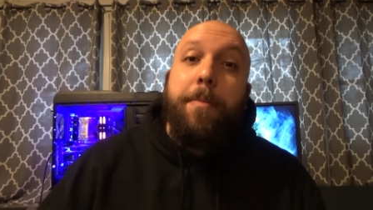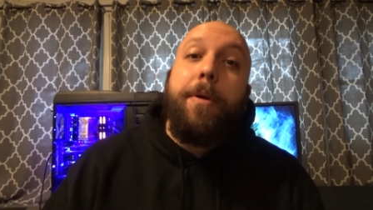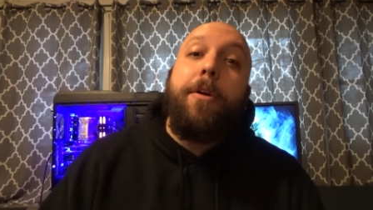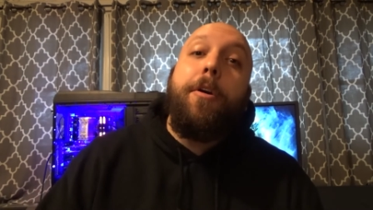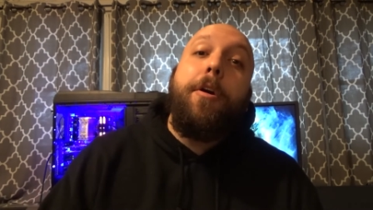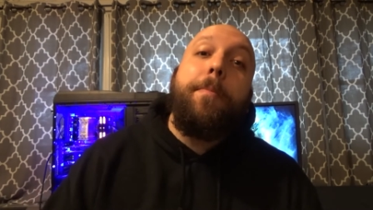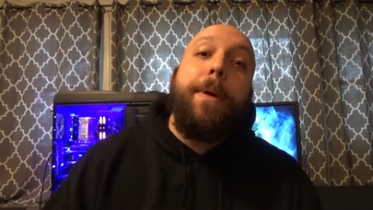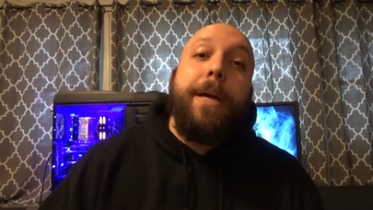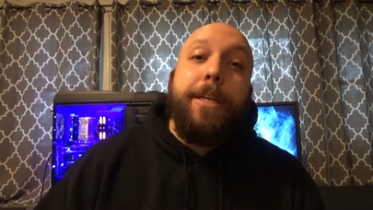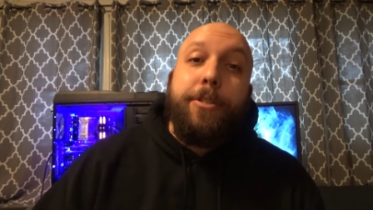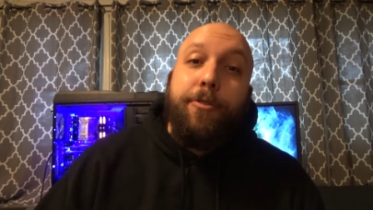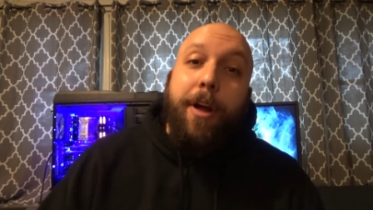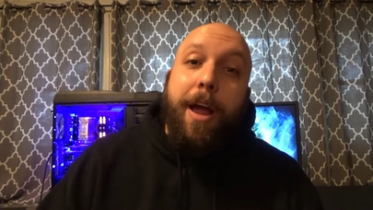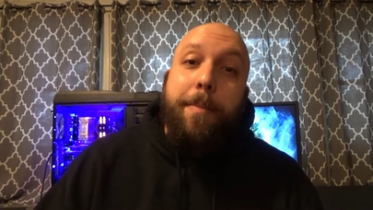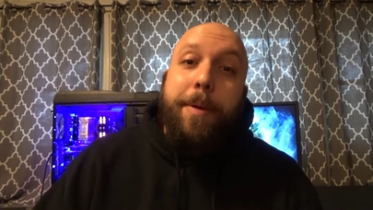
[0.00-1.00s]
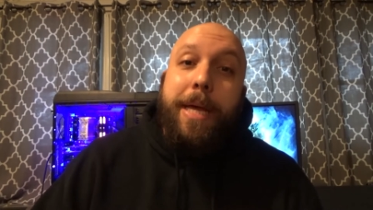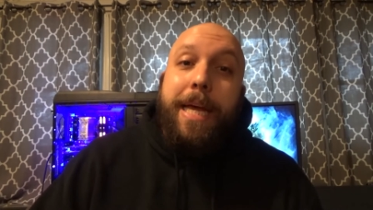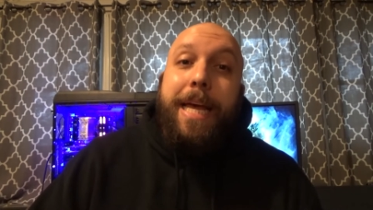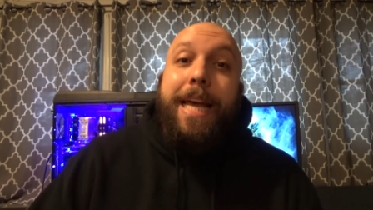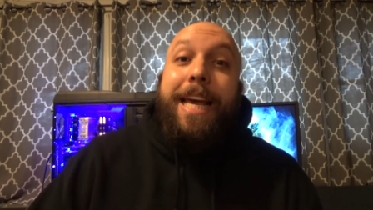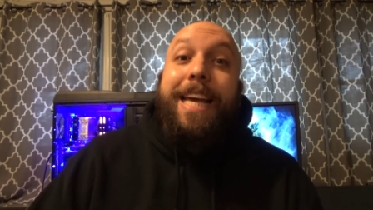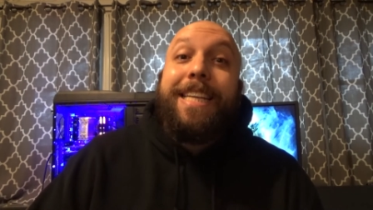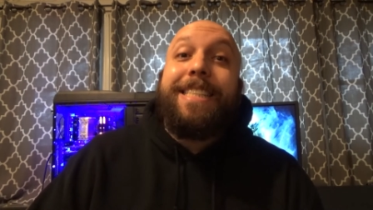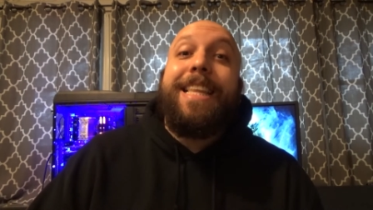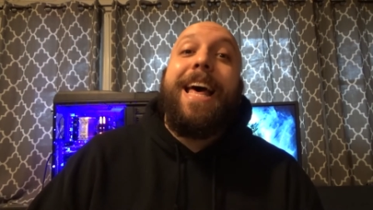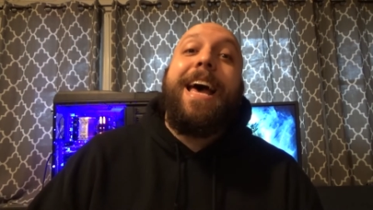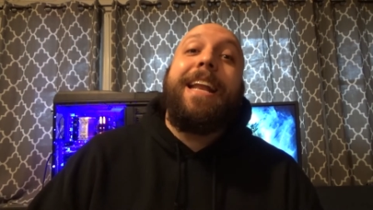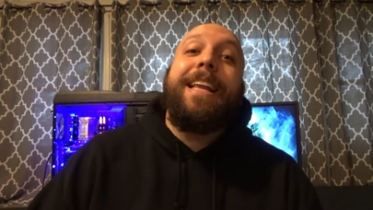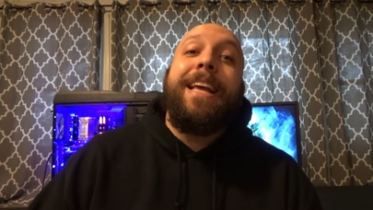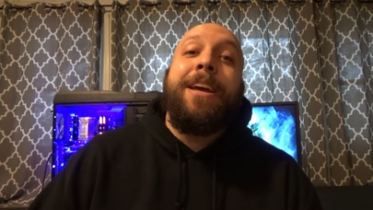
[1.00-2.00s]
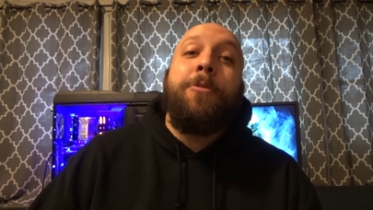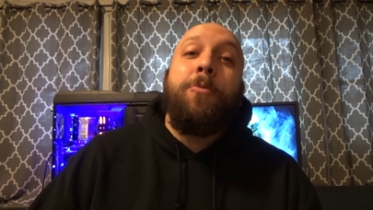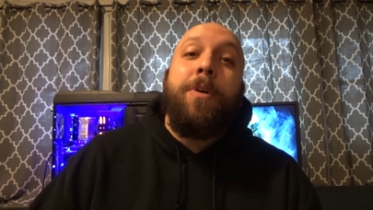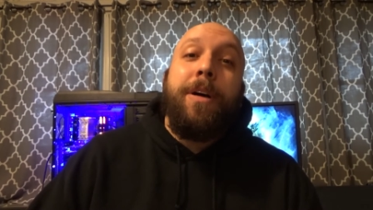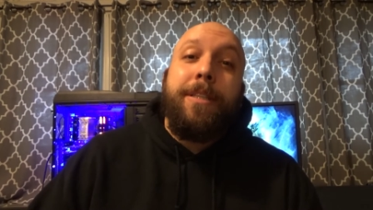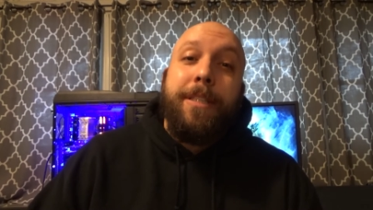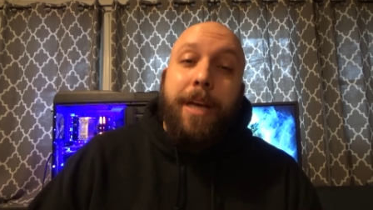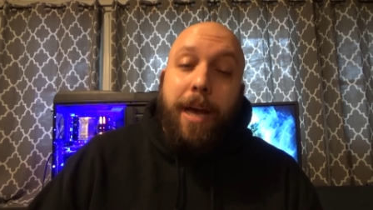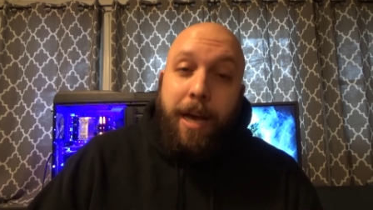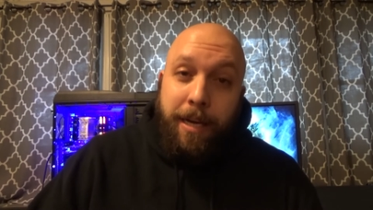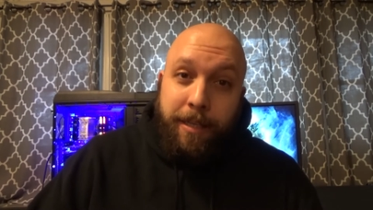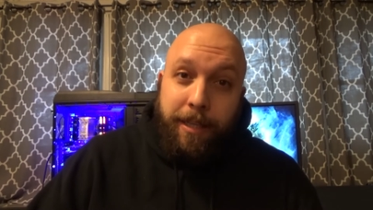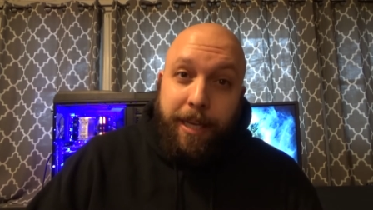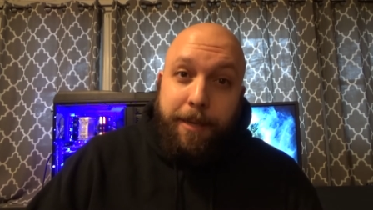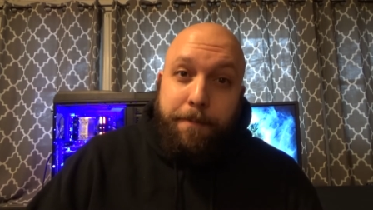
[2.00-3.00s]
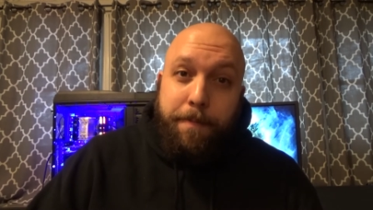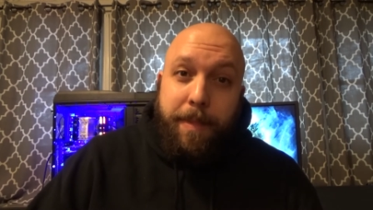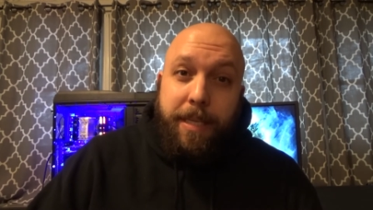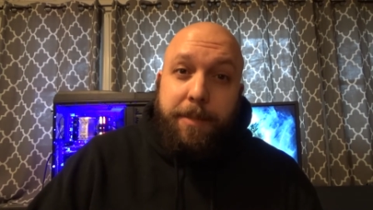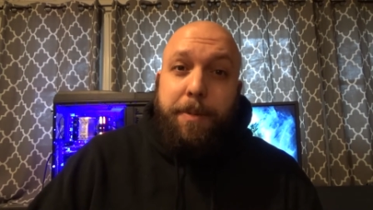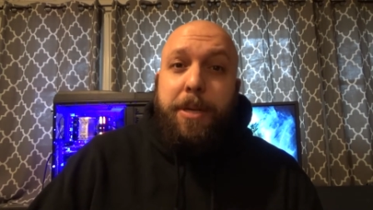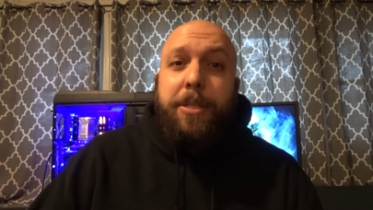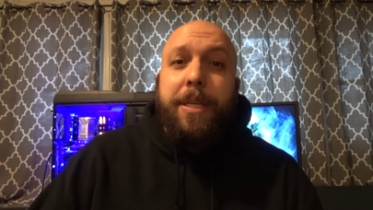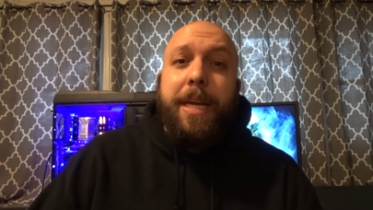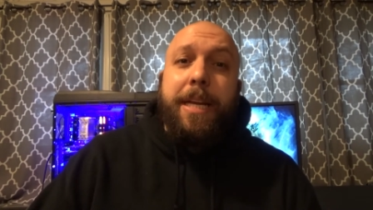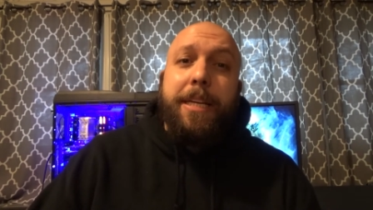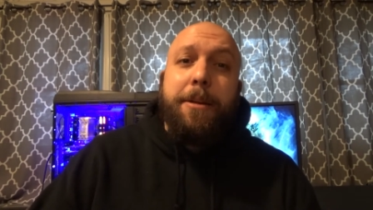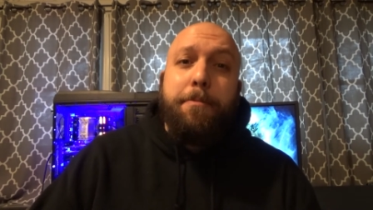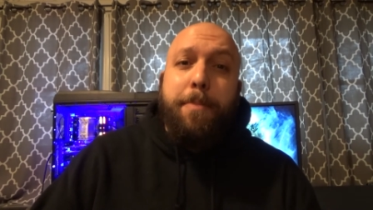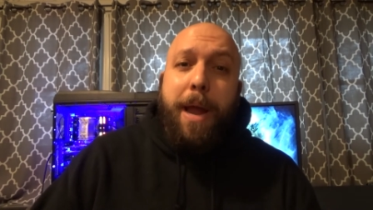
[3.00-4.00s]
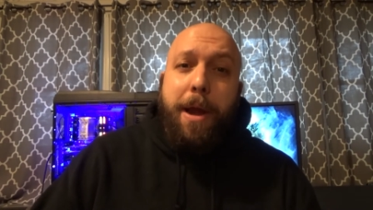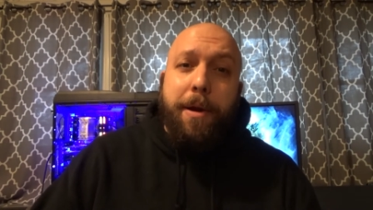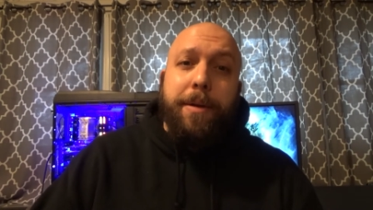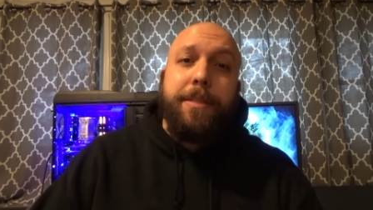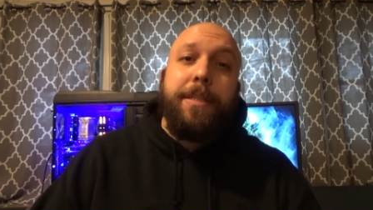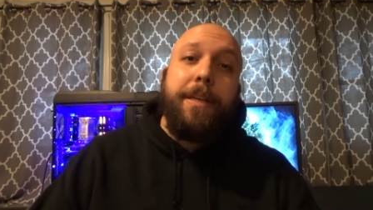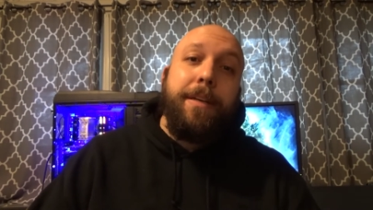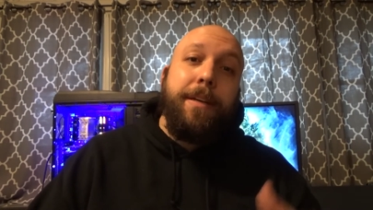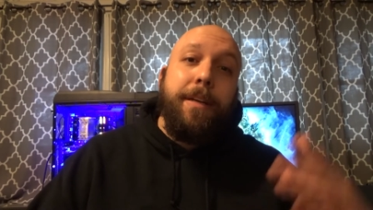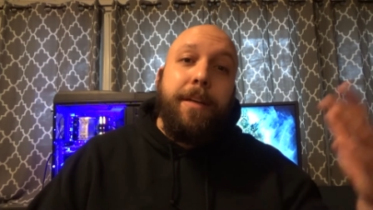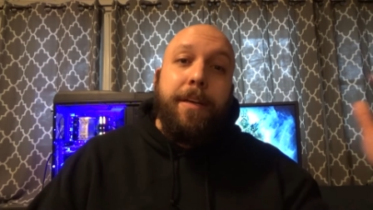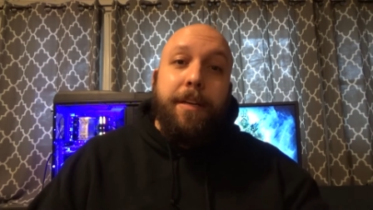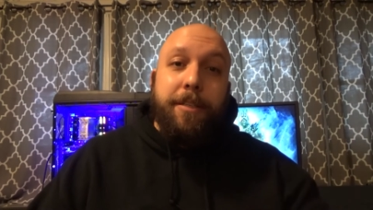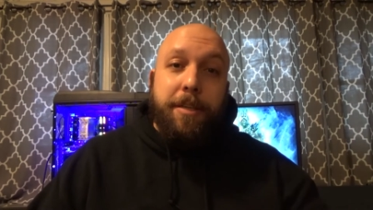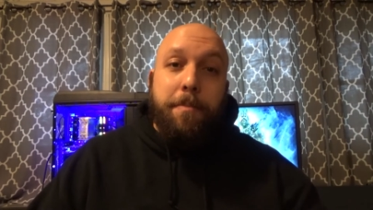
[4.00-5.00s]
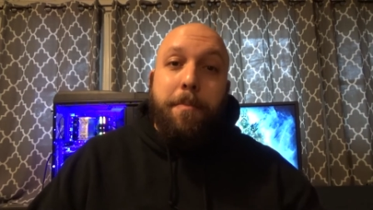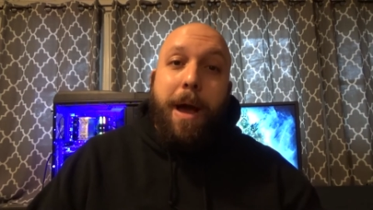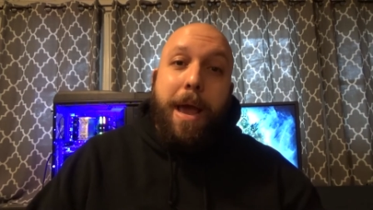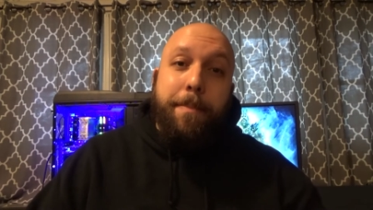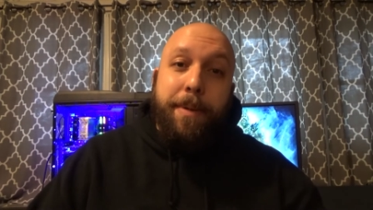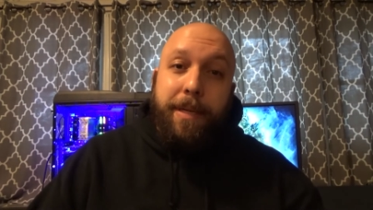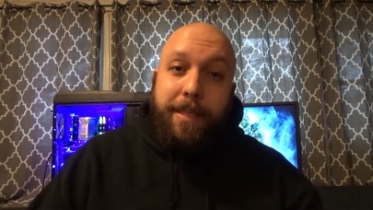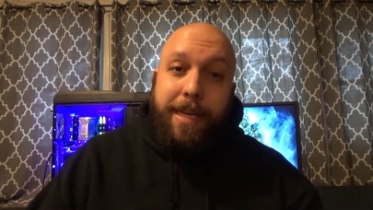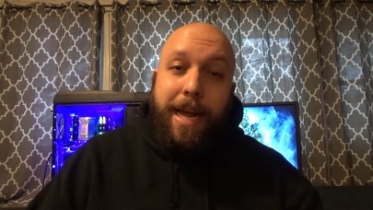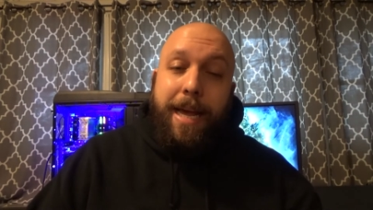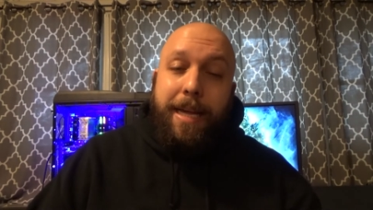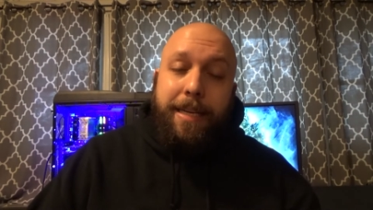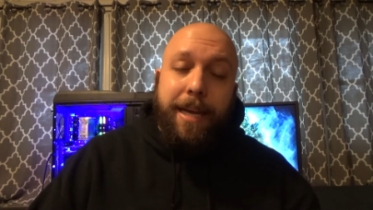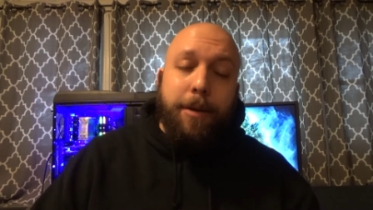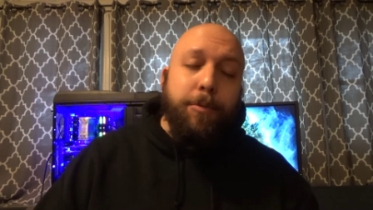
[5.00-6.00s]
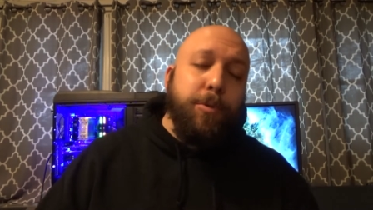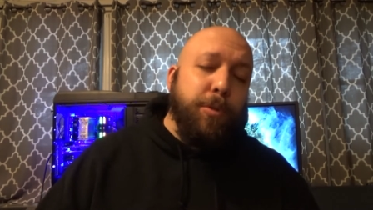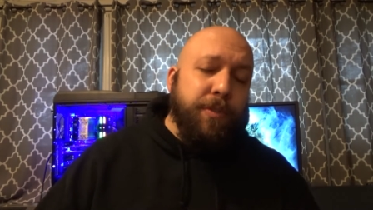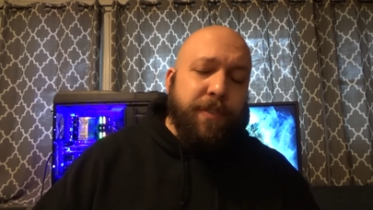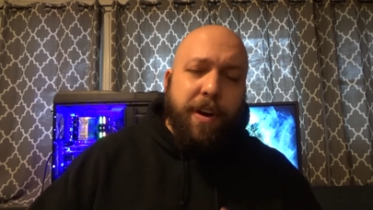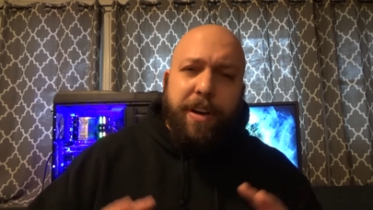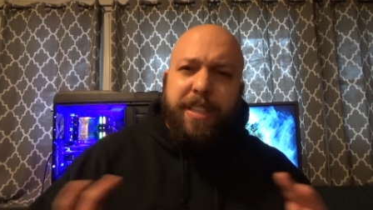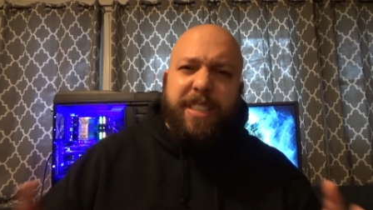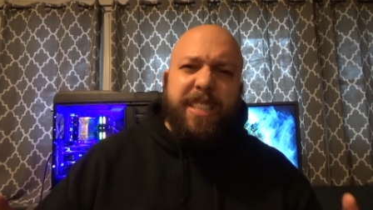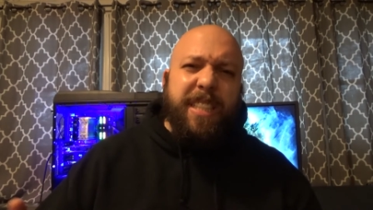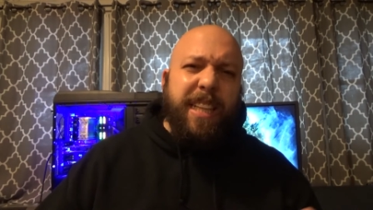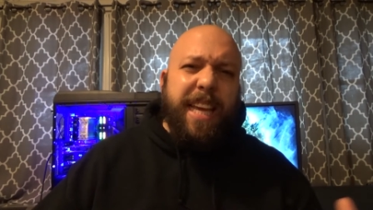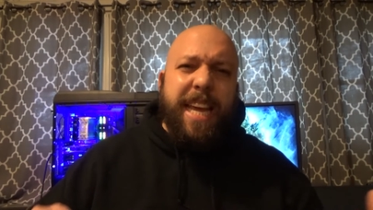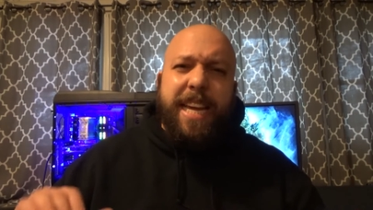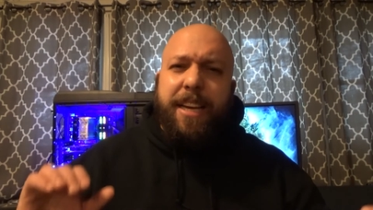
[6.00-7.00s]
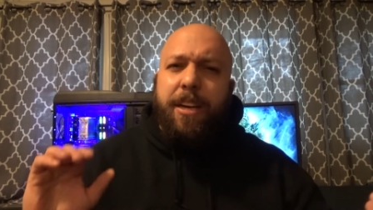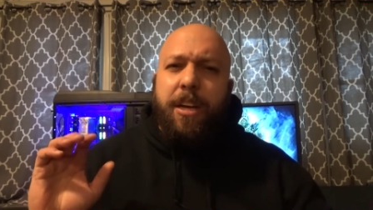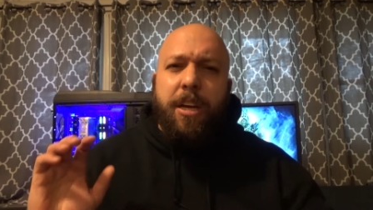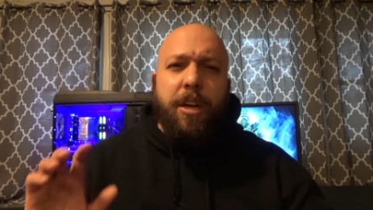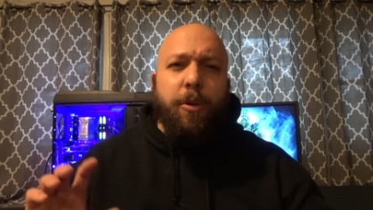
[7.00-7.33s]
But her biggest gripe is that it was ugly, especially in comparison to my build that I had done, which was very sleek,